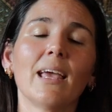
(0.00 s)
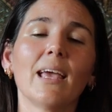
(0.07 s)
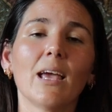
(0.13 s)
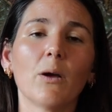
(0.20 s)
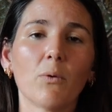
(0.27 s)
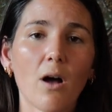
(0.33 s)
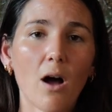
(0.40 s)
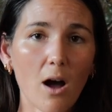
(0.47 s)

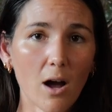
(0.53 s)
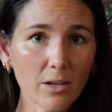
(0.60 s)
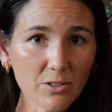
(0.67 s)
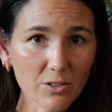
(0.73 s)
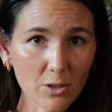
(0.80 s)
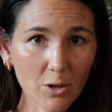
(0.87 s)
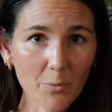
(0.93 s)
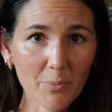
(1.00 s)
It will
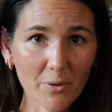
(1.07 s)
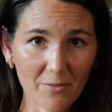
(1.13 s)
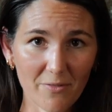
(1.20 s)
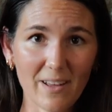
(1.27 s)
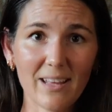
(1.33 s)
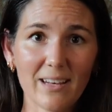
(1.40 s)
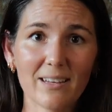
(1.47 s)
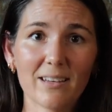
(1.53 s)
also
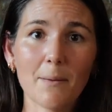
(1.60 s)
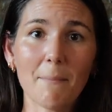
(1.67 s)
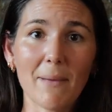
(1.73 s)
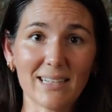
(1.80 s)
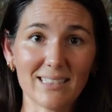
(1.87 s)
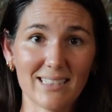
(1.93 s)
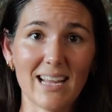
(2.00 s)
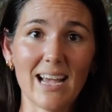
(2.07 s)
prevent
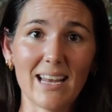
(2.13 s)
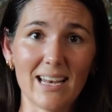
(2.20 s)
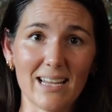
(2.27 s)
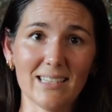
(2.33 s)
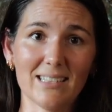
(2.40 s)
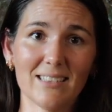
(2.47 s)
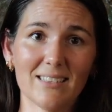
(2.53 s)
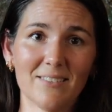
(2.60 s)

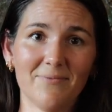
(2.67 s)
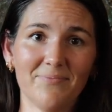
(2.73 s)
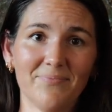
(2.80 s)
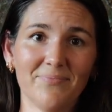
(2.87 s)
mastitis,